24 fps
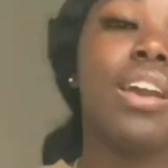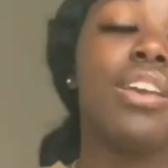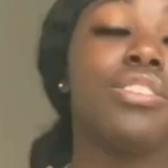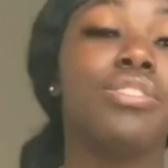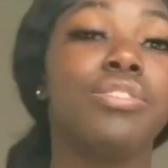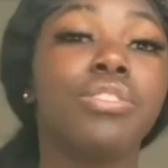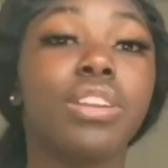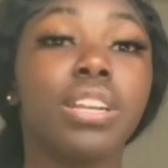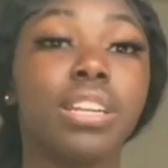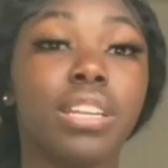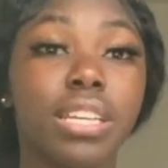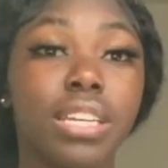
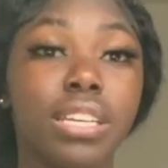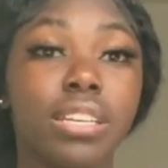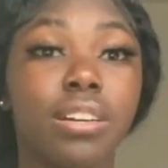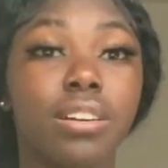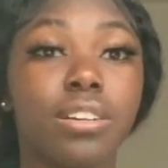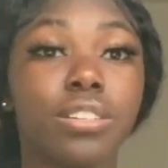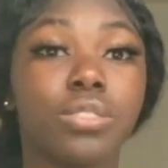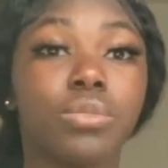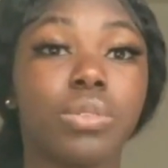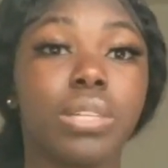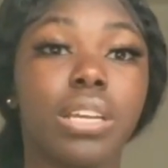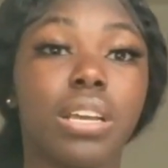you're gonna need
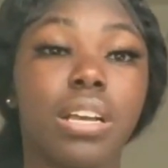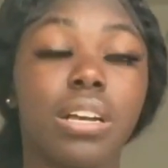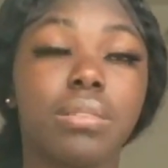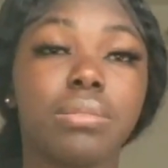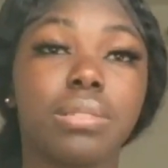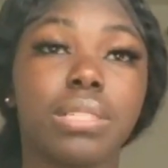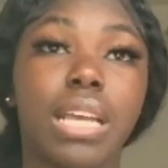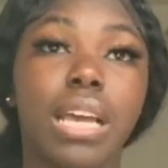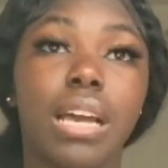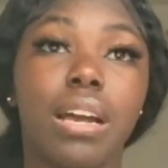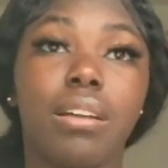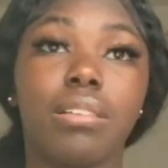those when it
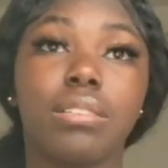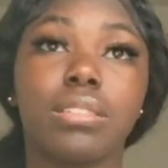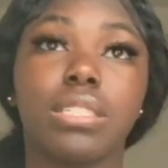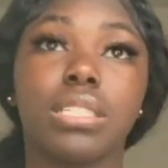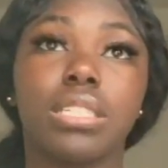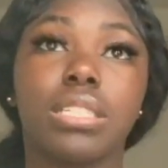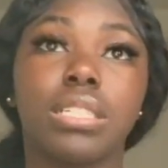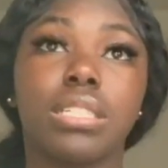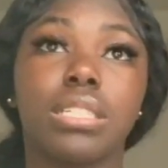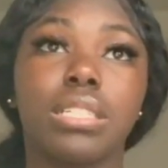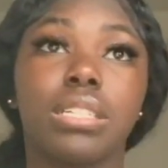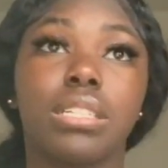comes down
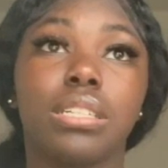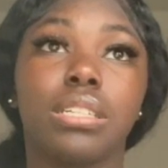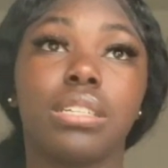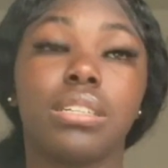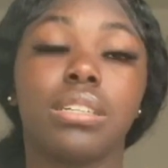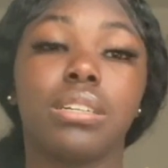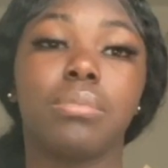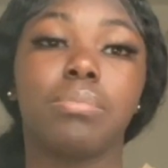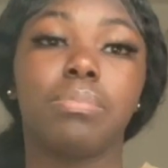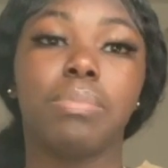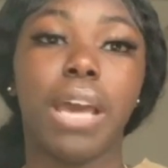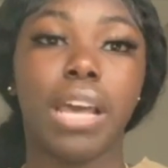
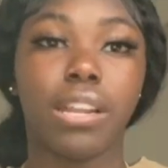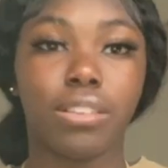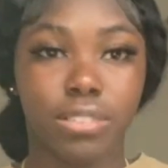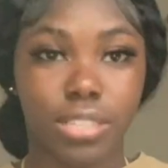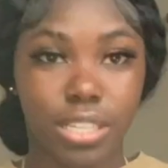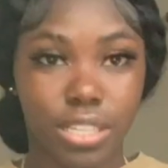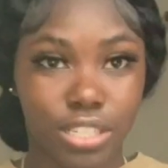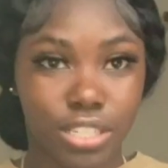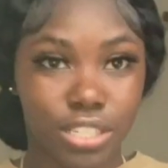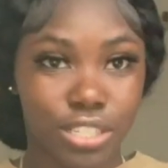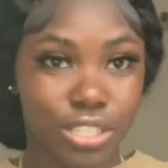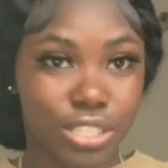to battle
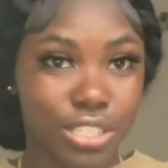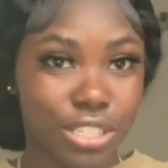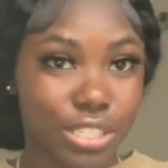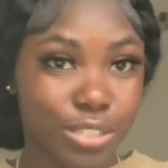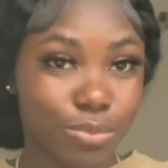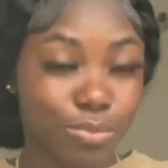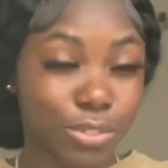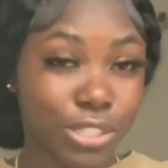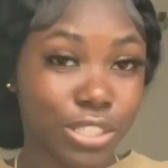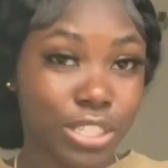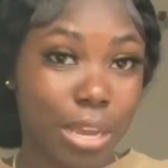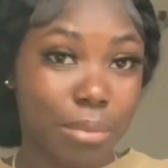stations,
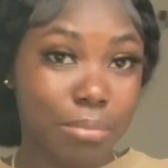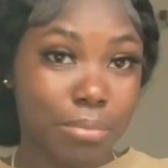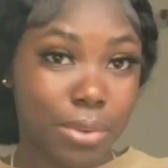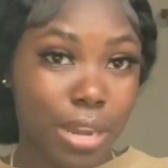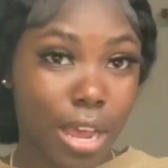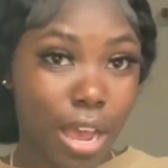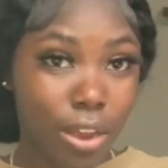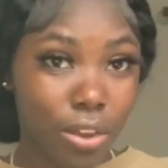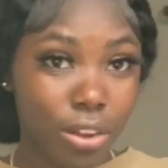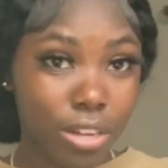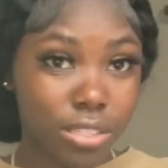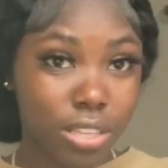which I'm
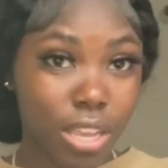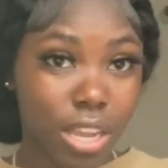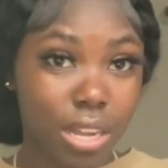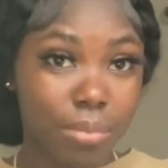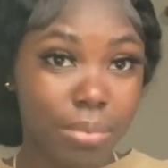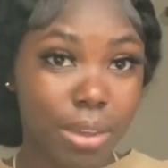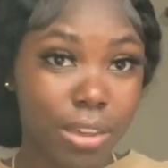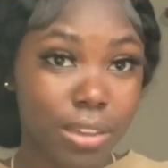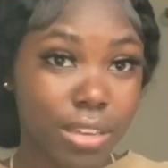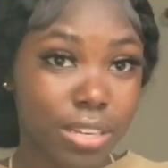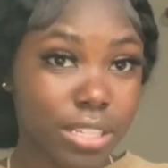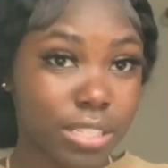not gonna talk
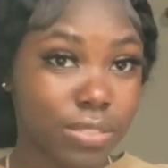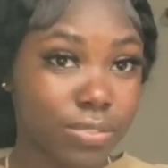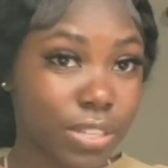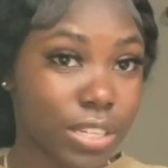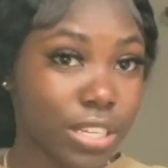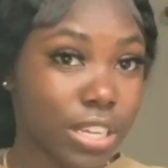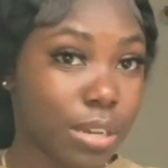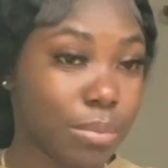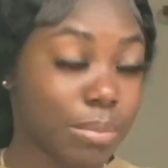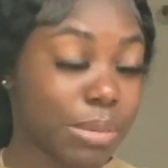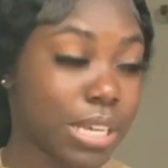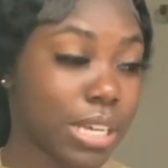about in this
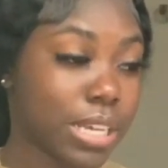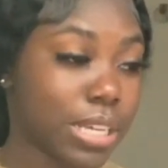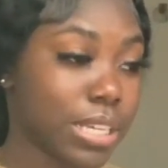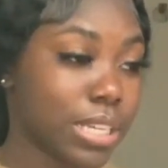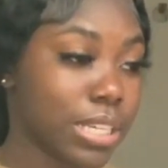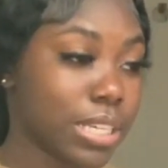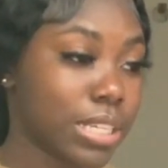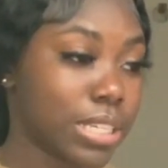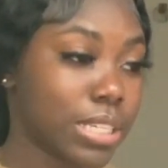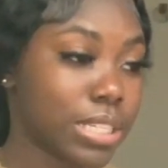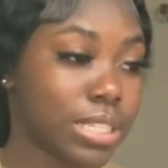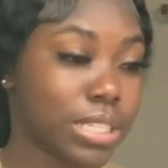video
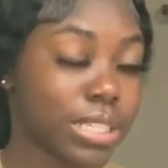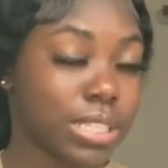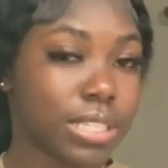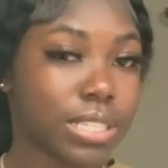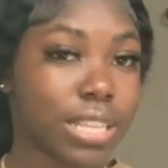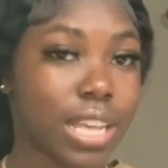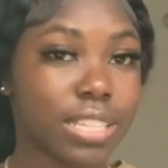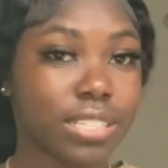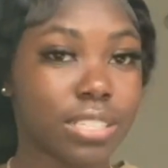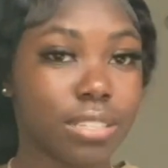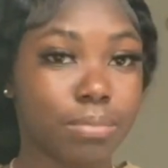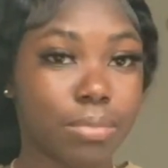because
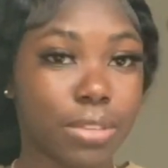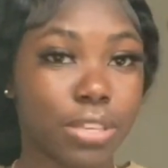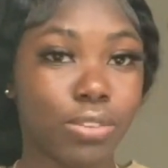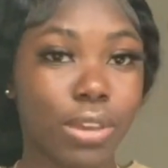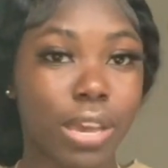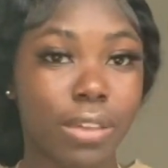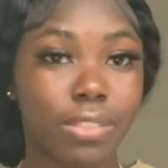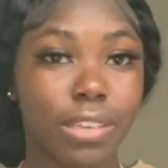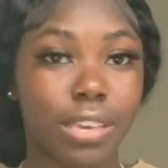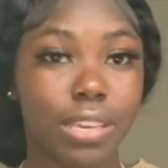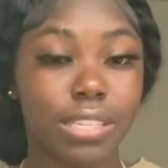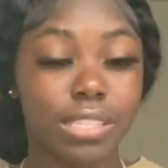that's something you
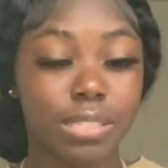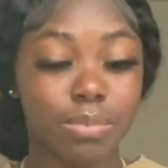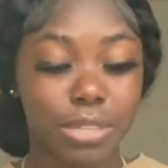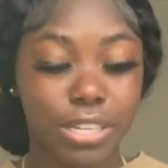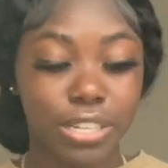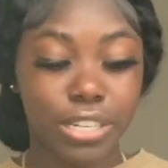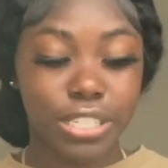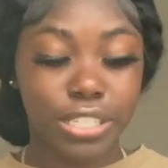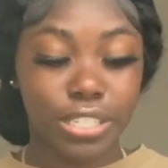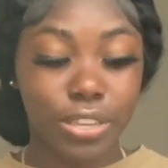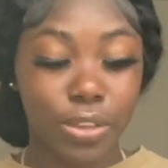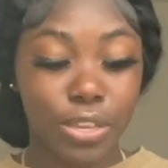have to
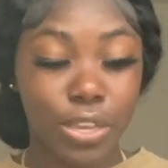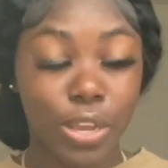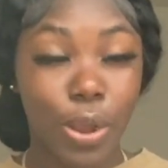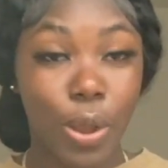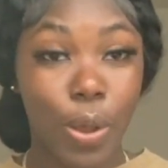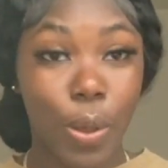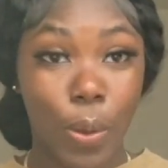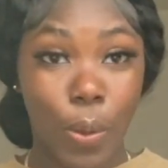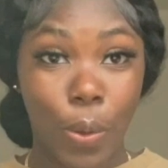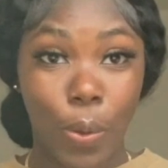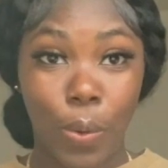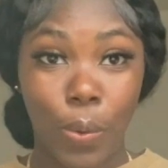experience on your
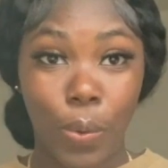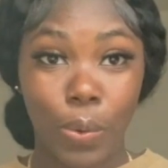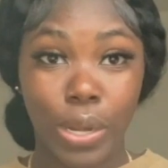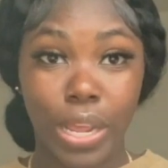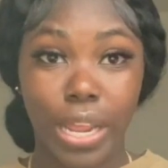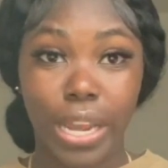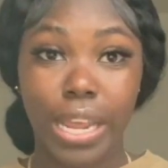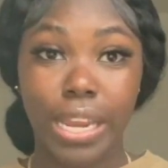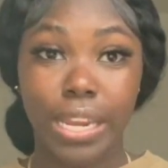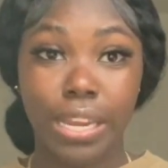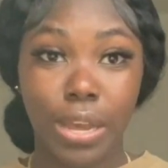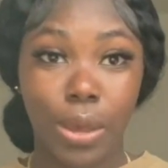own
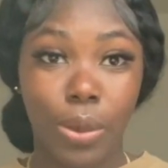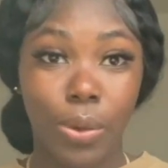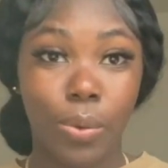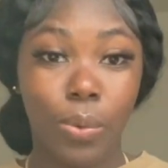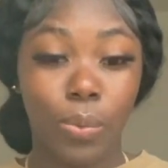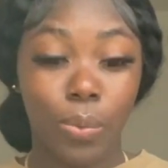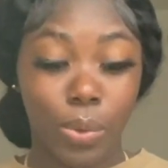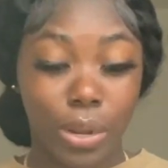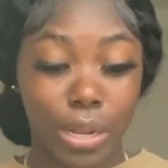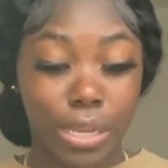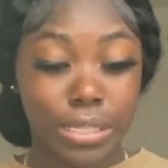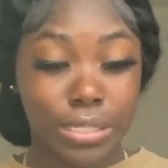and they don't
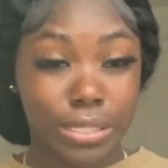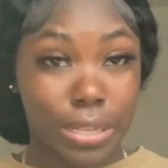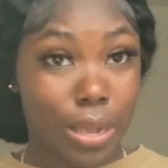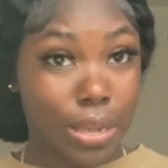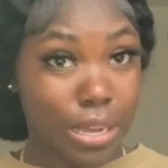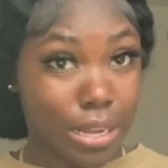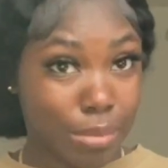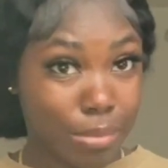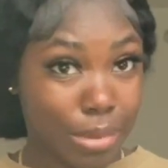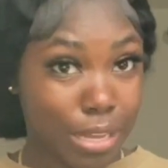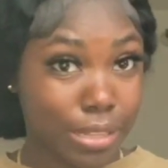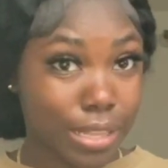want us
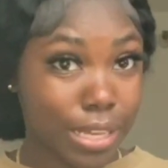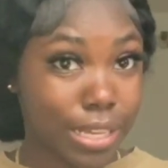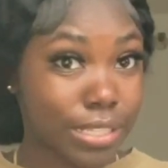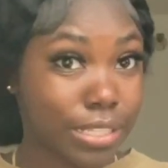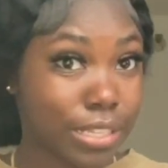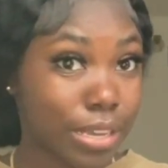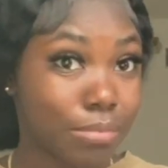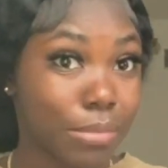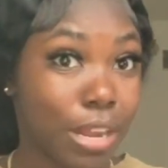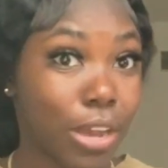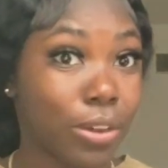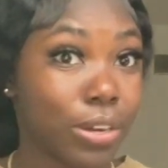talking about that,
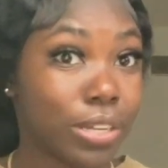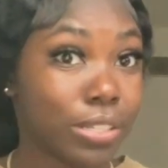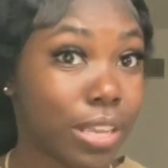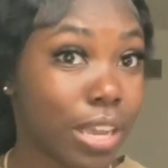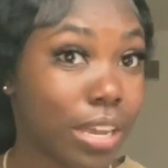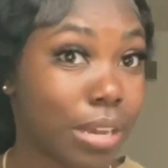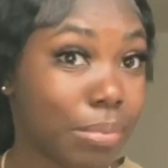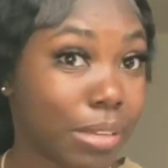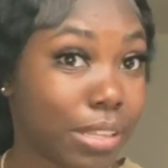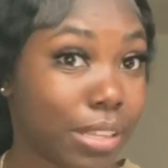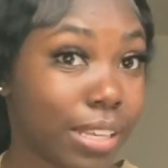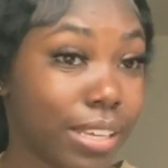so I'm not gonna
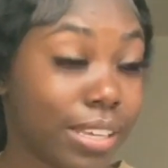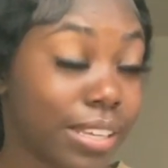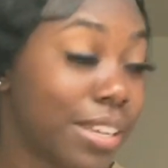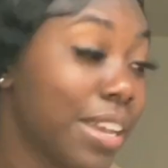talk about that.